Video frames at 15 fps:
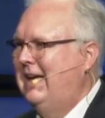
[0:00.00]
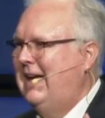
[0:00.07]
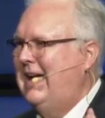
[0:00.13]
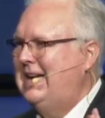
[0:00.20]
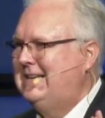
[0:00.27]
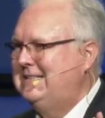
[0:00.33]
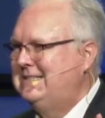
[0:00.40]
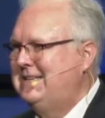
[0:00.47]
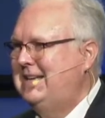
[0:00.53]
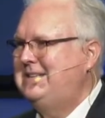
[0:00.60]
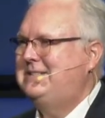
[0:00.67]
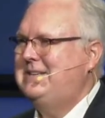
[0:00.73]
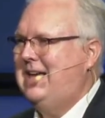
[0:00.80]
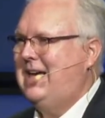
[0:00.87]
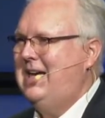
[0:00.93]
I can set
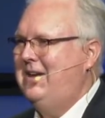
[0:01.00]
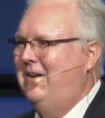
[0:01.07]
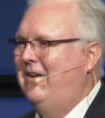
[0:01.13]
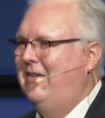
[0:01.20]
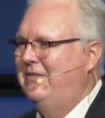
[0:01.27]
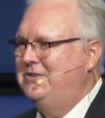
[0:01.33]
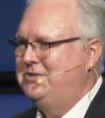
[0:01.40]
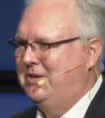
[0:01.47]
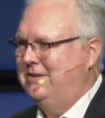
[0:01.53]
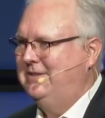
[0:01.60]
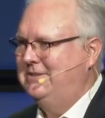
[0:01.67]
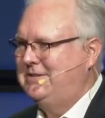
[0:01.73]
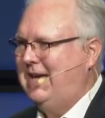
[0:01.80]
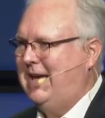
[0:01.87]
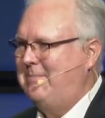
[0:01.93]
aside all the junk
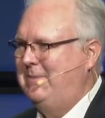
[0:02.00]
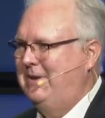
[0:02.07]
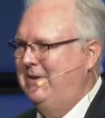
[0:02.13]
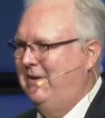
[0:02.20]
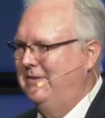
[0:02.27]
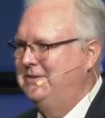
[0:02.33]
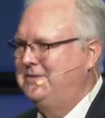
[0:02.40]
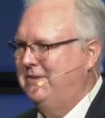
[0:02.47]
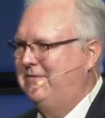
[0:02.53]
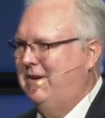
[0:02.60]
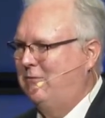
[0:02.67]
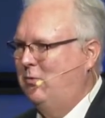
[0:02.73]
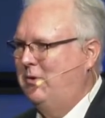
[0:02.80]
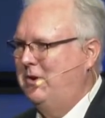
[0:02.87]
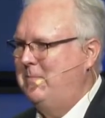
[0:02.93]
that's happened, all the stuff I've
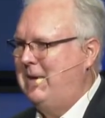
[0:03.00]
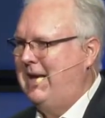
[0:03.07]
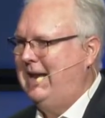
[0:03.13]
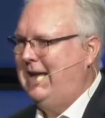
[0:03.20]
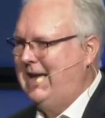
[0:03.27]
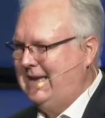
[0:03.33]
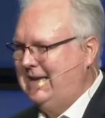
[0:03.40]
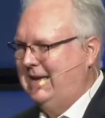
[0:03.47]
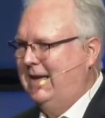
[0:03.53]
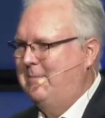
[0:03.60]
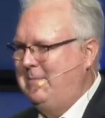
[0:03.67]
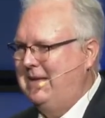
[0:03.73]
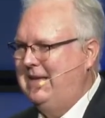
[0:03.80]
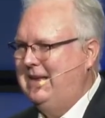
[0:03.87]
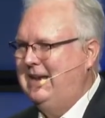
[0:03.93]
worried about. I can come
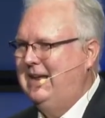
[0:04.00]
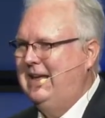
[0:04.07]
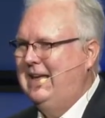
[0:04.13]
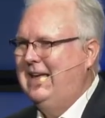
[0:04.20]
in.